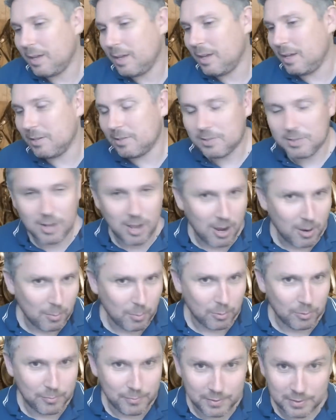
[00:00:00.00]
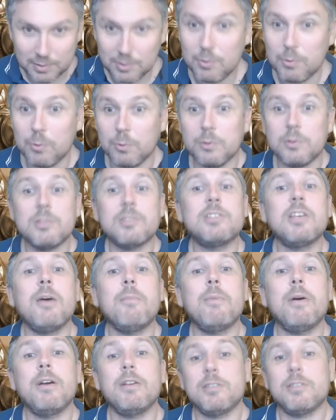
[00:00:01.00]
His dire wolf is called
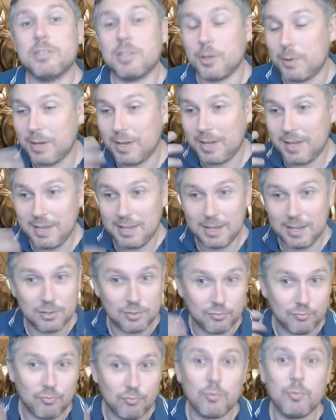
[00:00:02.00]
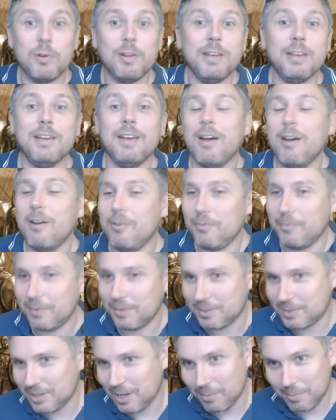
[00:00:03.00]
Summer, so he is ruling over
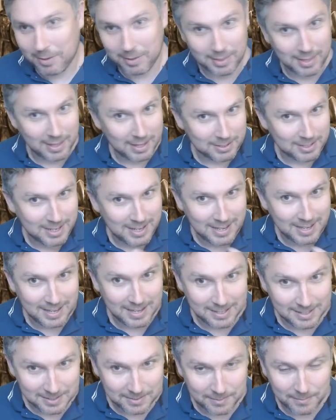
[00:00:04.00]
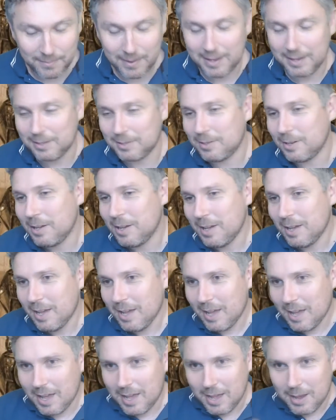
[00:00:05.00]
Summer. That's his fate.
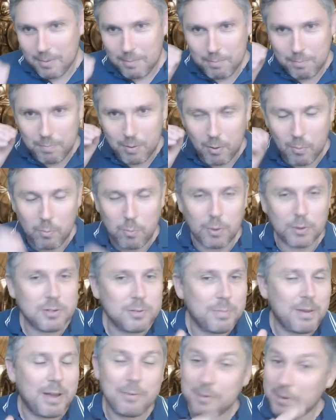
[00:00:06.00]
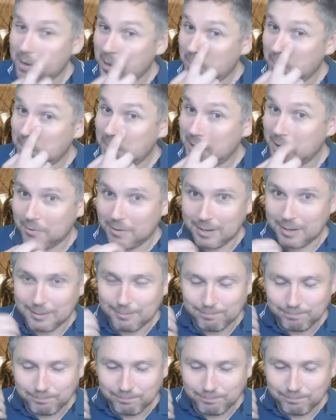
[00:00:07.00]
But what about Nymeria?